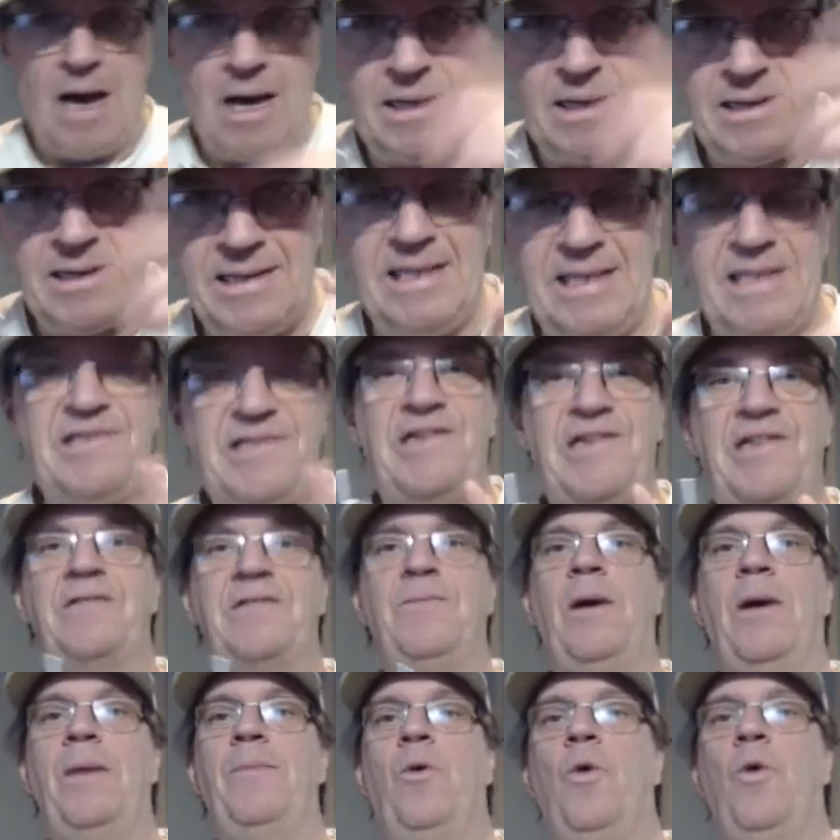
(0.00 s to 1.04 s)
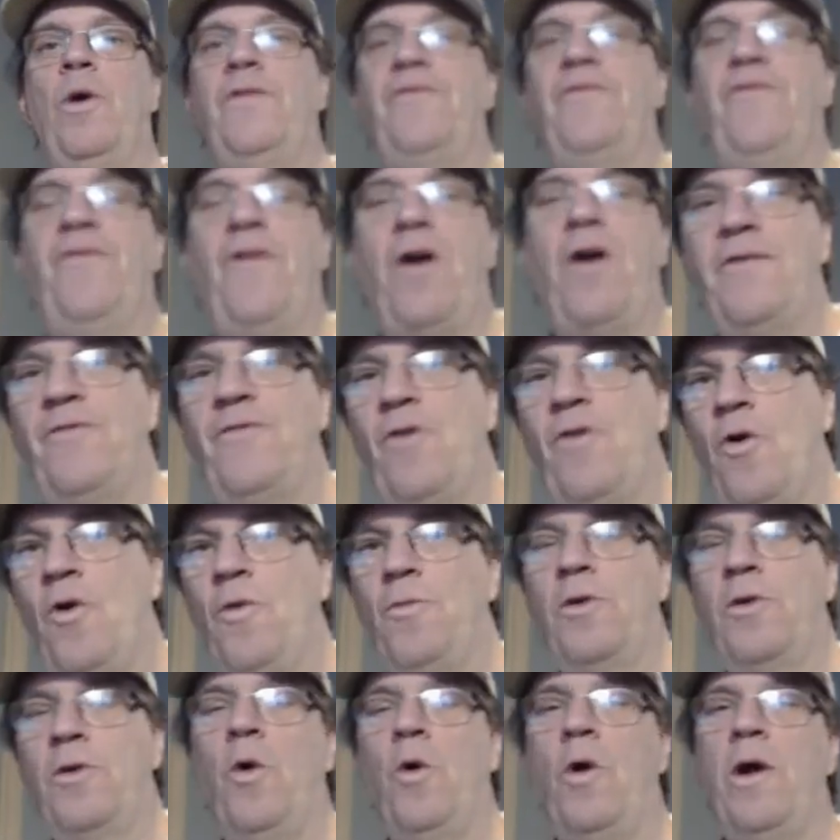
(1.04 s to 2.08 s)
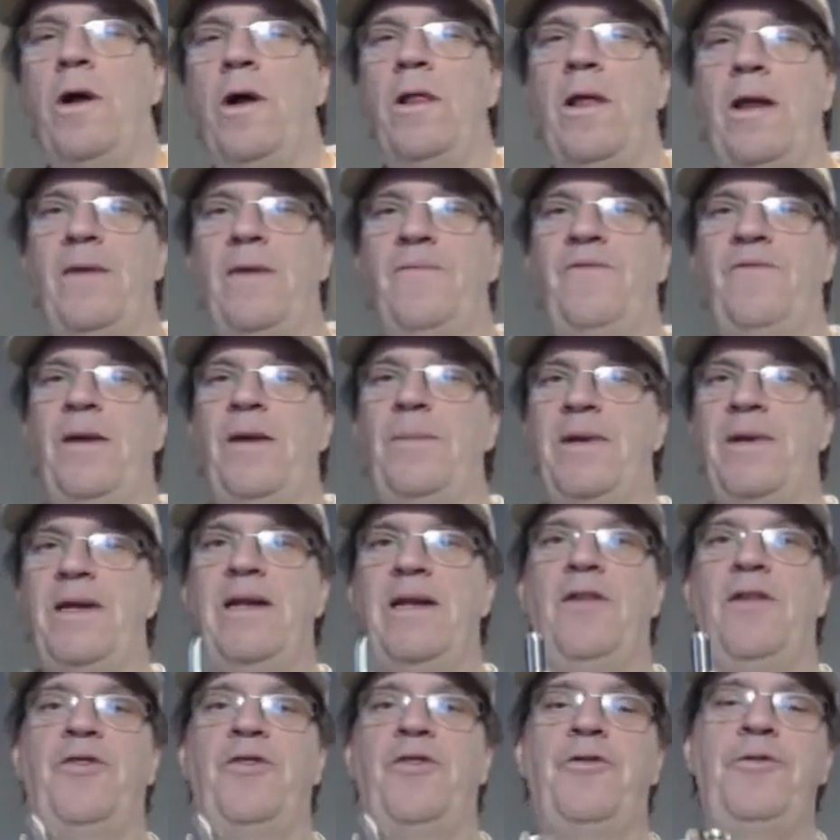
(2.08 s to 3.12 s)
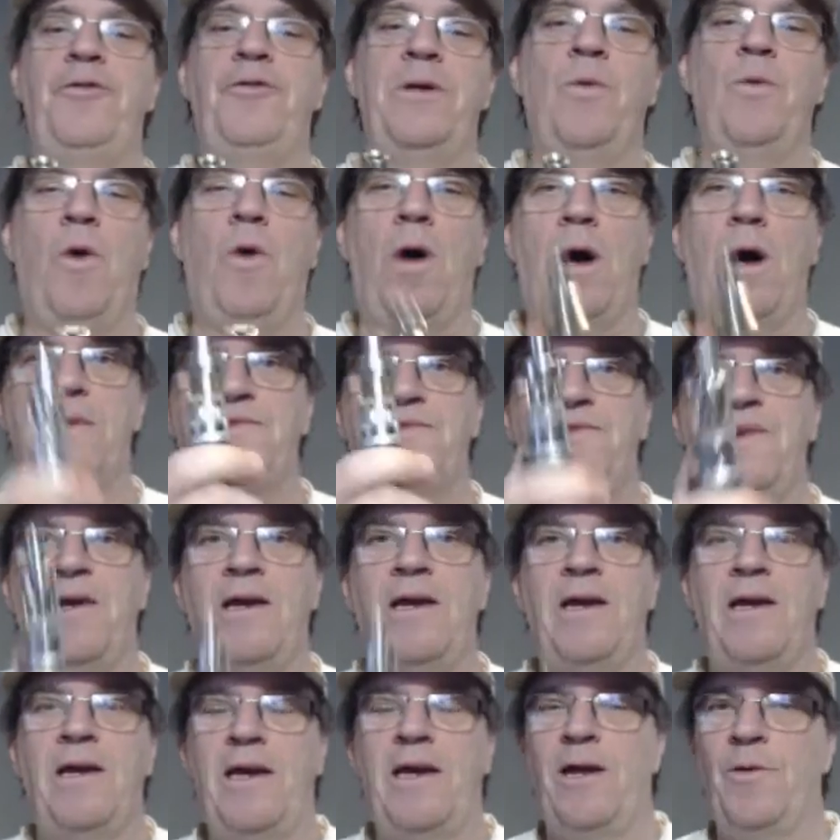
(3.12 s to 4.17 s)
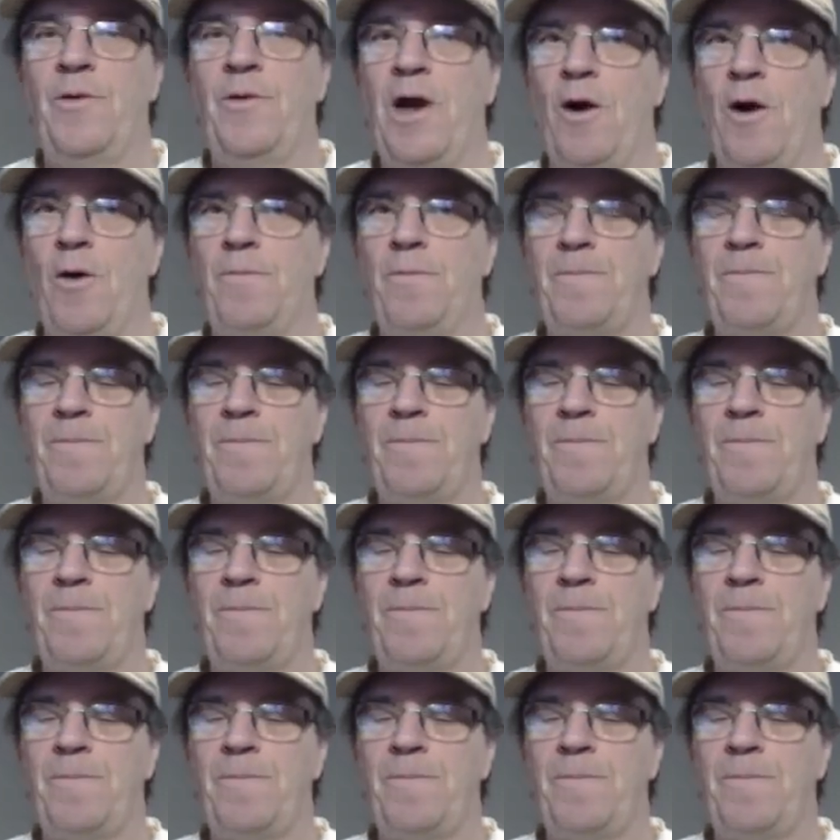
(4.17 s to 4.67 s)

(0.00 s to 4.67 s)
This is my 0.5 ohm coil, and I'm vaping in at 30 watts. Here we go.